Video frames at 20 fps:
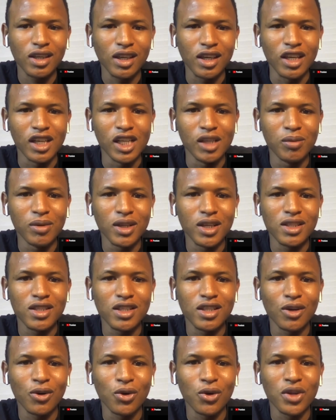he
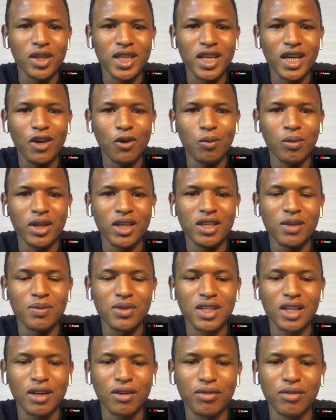liberated the whole town by
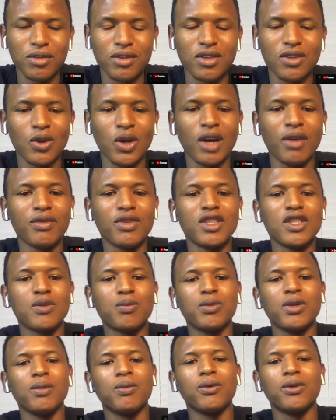himself you have these
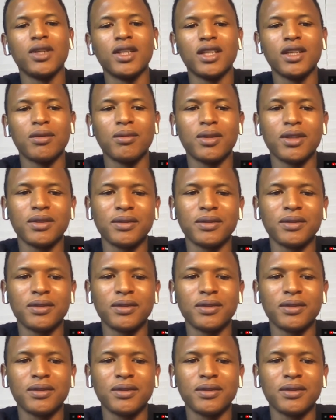people there